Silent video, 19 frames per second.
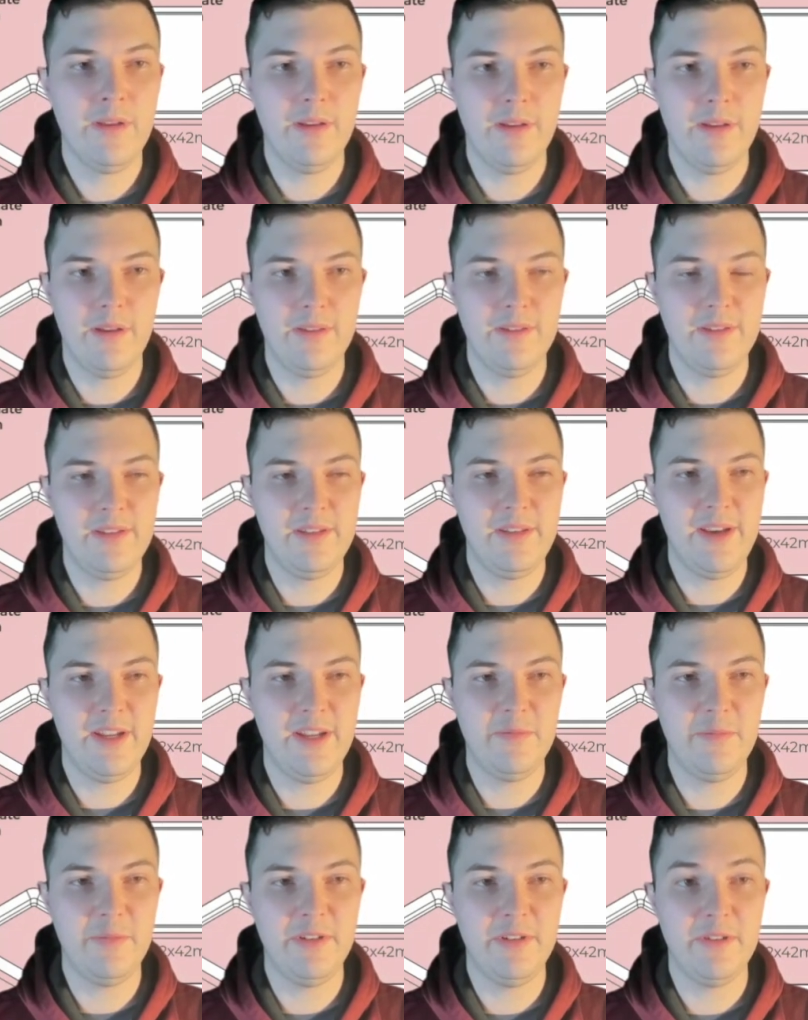And its
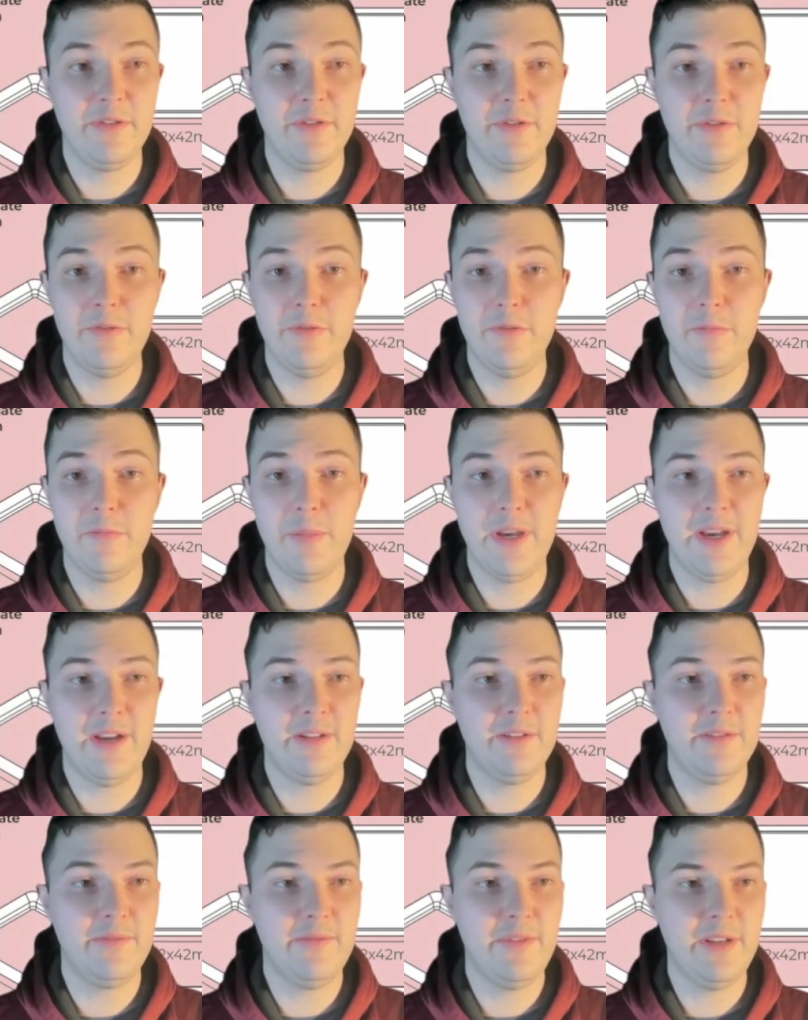attachment is to the
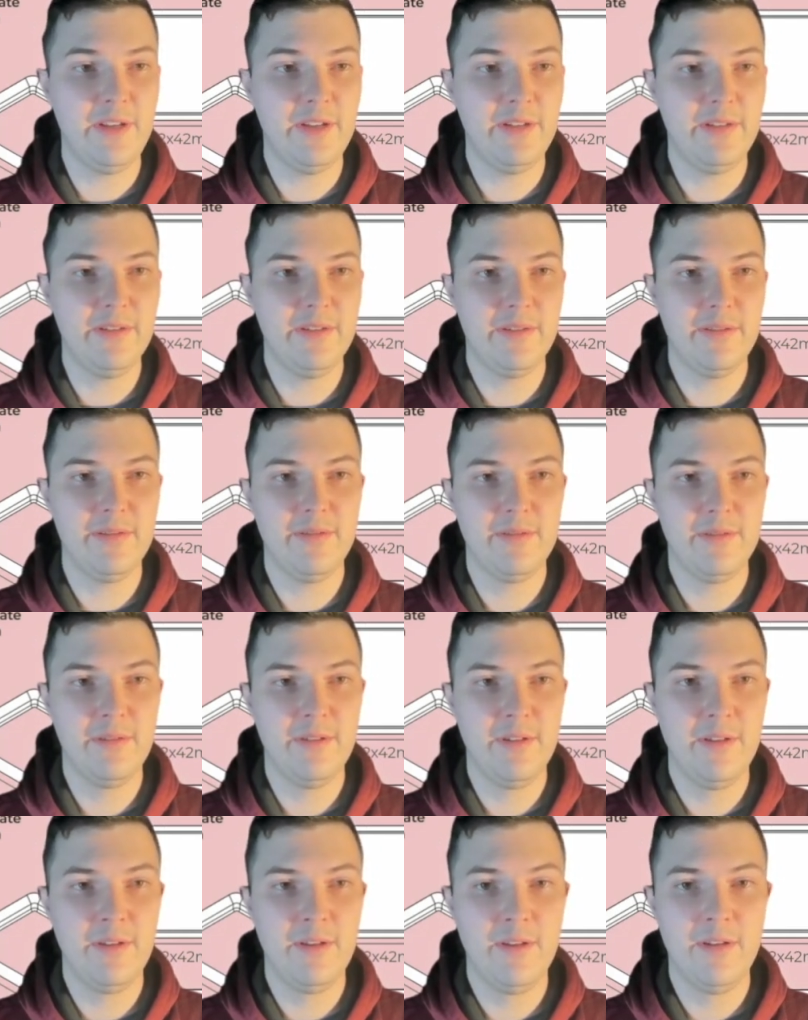pad's face.
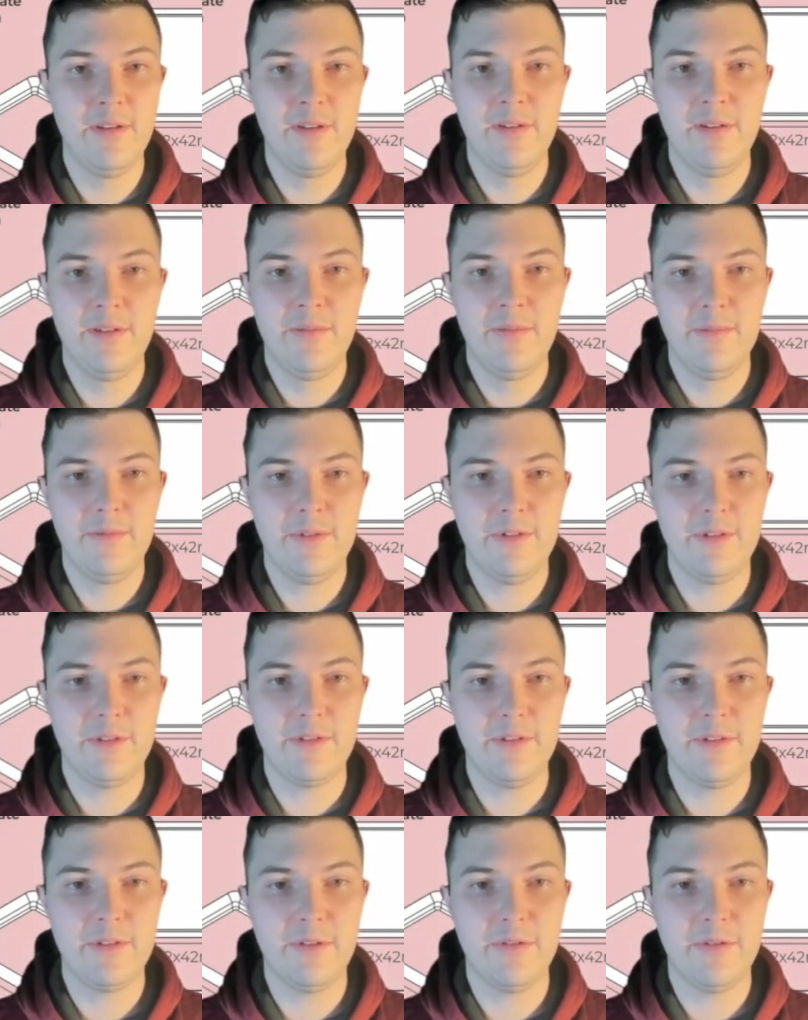I'm going to
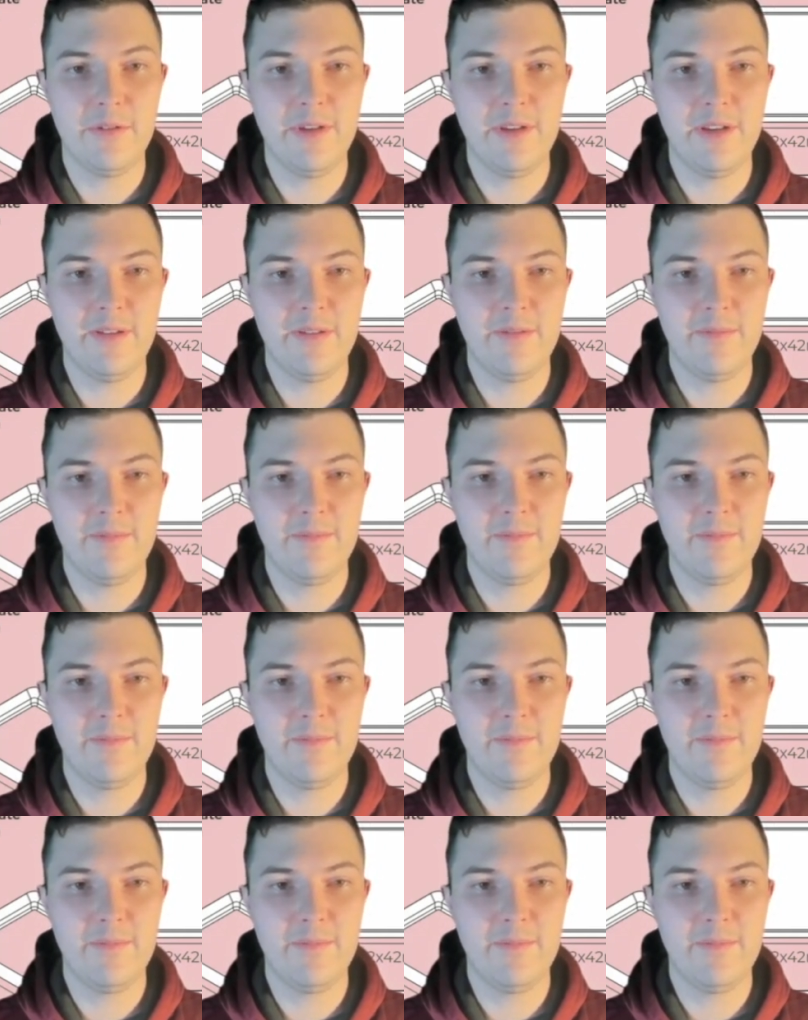click OK.